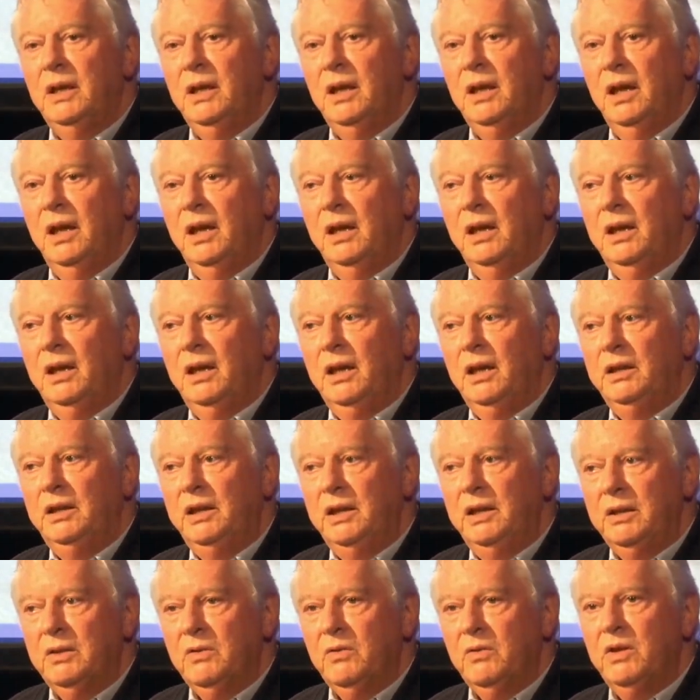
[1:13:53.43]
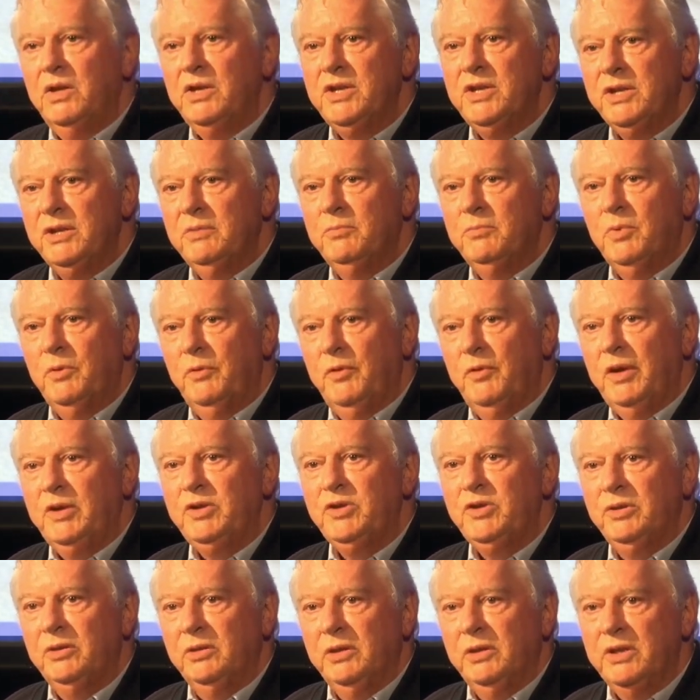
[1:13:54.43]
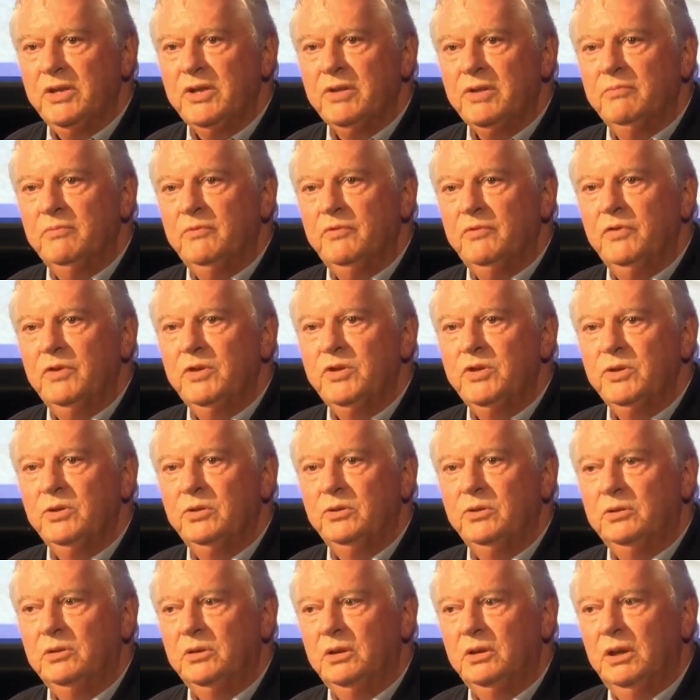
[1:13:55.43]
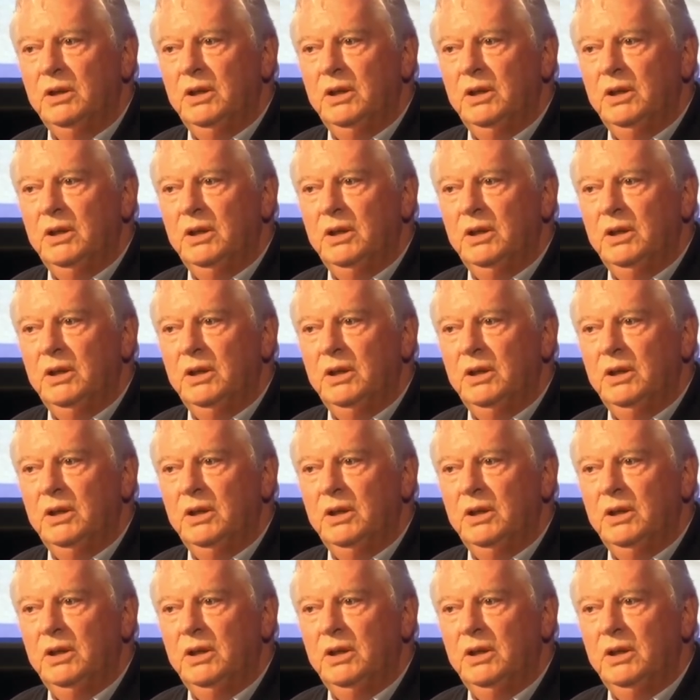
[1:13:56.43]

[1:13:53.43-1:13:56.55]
uh, and he increased the professionalism for sure,